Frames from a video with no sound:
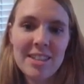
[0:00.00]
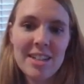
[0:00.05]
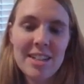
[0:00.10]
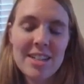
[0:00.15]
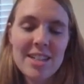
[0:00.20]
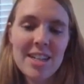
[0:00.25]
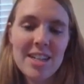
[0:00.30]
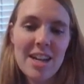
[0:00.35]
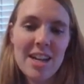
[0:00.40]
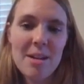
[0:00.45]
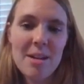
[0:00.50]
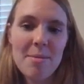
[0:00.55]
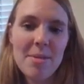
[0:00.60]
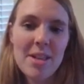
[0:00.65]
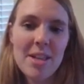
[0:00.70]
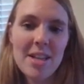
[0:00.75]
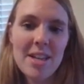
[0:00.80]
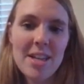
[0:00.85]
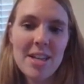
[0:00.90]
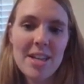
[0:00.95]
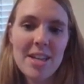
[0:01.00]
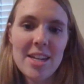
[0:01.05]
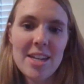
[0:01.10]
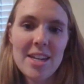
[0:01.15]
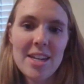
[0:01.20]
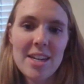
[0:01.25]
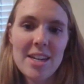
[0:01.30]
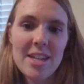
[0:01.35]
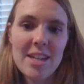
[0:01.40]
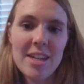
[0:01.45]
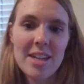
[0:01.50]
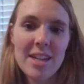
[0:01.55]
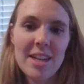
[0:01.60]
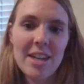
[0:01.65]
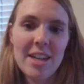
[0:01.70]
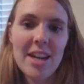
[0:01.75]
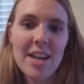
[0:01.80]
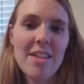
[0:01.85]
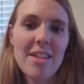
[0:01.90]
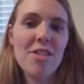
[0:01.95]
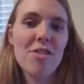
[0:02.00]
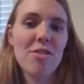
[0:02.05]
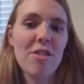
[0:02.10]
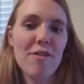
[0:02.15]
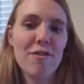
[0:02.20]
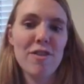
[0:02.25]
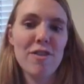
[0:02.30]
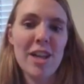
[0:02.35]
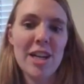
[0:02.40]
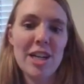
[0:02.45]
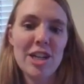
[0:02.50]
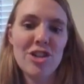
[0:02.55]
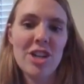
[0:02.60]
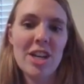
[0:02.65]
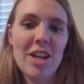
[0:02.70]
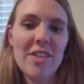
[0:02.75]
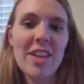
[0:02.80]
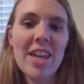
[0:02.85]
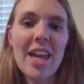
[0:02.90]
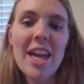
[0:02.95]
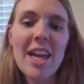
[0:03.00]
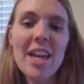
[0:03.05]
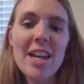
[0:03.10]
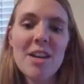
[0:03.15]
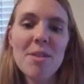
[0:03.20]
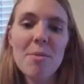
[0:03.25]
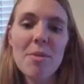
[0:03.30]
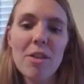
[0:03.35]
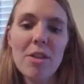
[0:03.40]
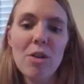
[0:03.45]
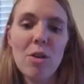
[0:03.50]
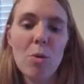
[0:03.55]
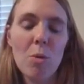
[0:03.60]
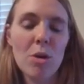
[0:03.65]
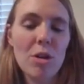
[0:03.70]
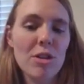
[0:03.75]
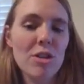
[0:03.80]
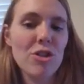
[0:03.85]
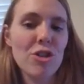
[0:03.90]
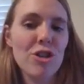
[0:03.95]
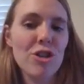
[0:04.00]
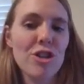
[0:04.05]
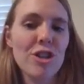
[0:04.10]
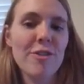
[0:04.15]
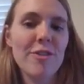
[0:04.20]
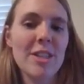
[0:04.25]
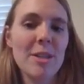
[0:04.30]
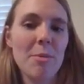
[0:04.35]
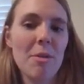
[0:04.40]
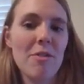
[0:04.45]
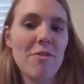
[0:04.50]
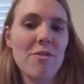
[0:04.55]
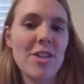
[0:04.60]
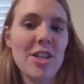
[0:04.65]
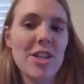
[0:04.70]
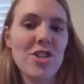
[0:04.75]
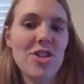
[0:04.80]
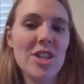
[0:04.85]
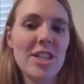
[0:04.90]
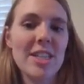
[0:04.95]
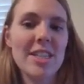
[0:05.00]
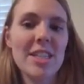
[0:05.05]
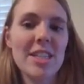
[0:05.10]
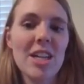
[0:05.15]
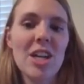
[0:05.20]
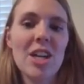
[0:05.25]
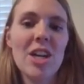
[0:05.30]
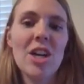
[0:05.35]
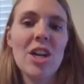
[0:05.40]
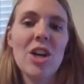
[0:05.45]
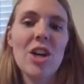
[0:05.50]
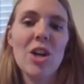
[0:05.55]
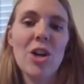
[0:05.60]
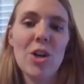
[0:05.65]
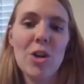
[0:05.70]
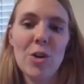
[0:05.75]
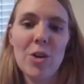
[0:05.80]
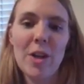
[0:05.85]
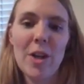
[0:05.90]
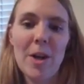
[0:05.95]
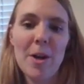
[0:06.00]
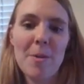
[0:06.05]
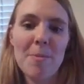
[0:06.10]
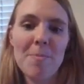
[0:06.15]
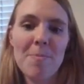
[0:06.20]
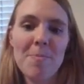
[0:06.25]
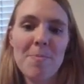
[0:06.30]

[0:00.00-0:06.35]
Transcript: Timeline, and then the reflection at the end with a little word search if someone finishes earlier.